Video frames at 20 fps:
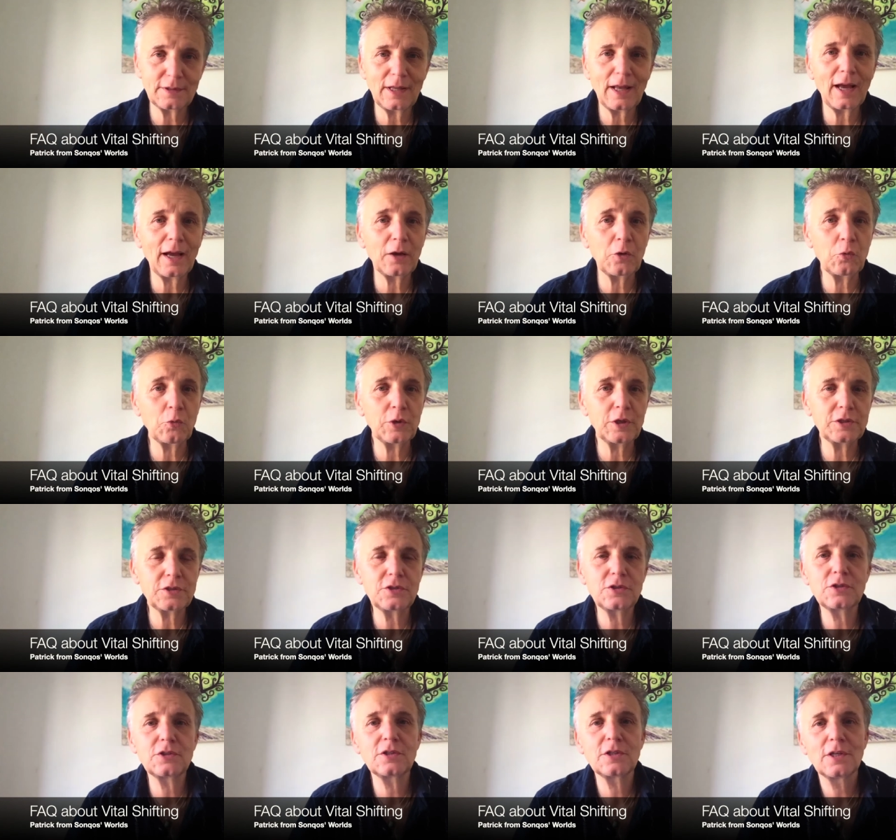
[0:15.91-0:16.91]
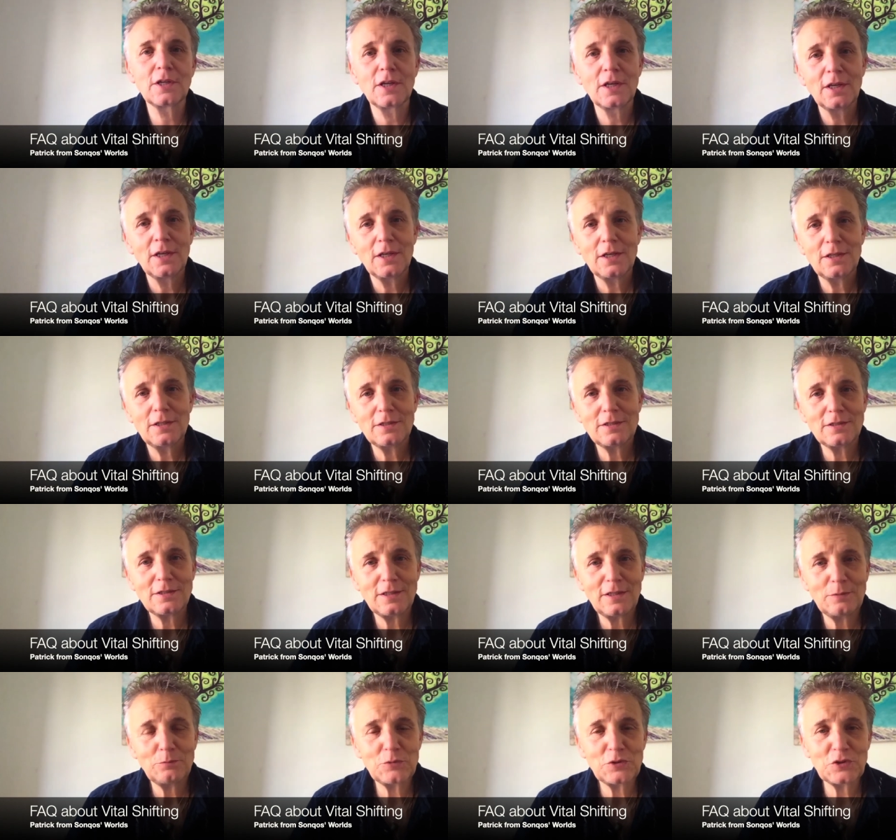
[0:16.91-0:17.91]
Language
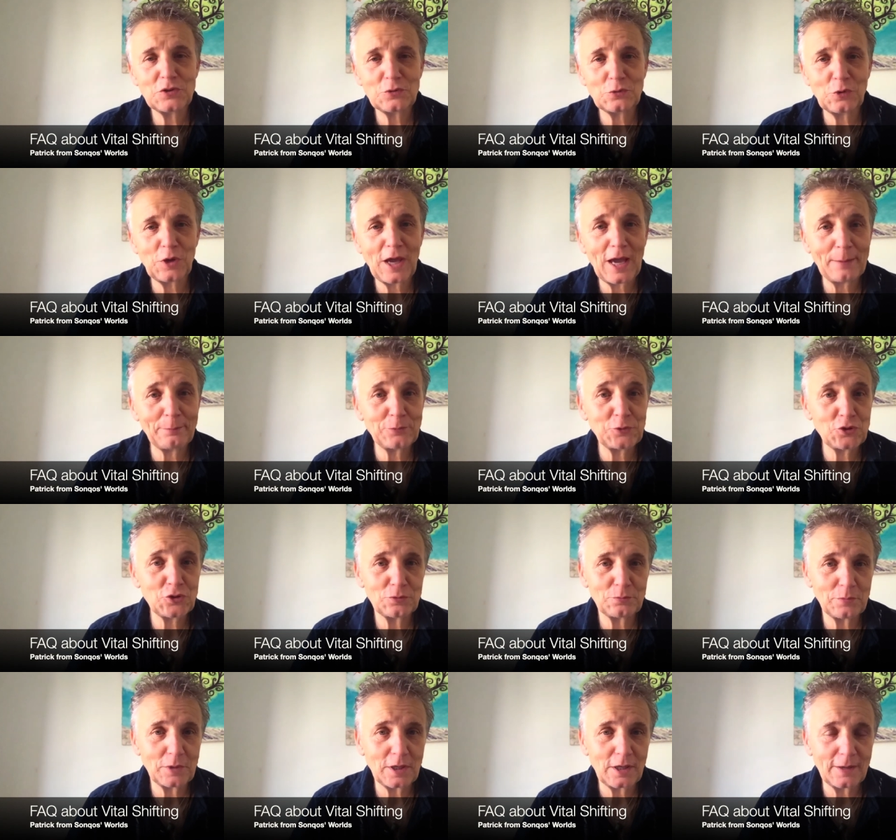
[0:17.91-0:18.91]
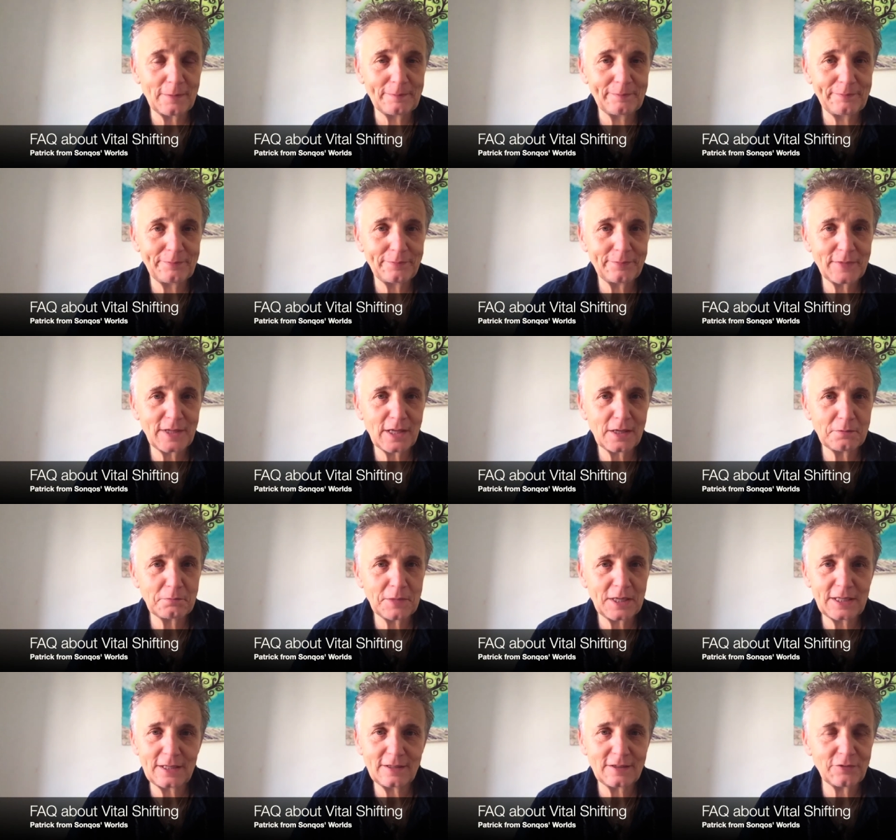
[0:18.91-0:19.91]
seems to capture me in
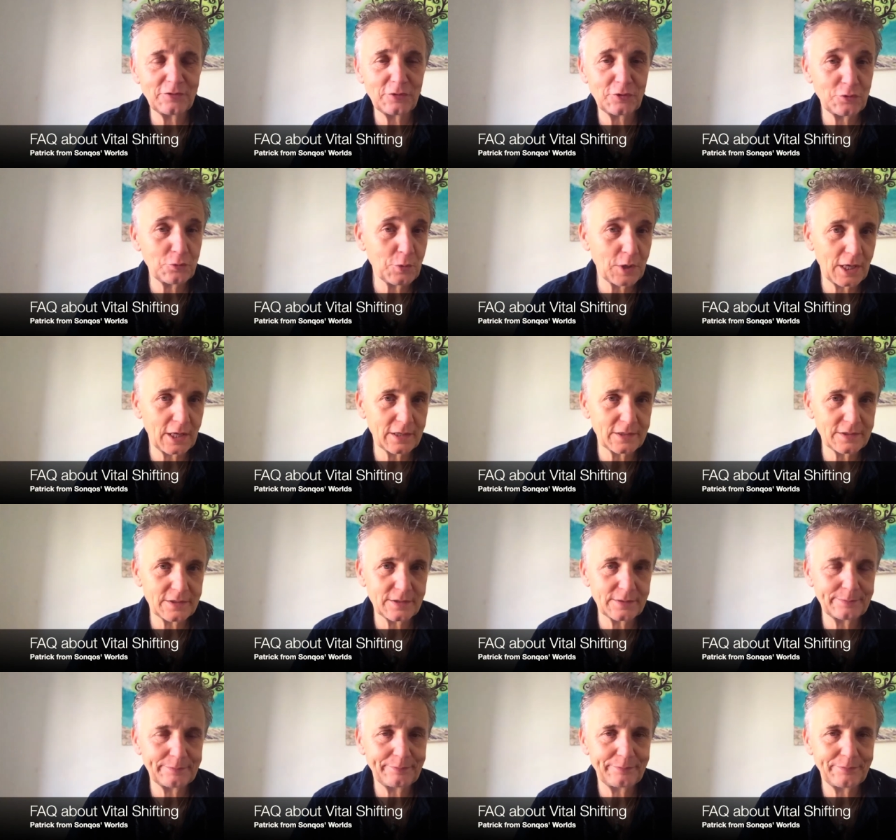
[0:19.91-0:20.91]
many different ways.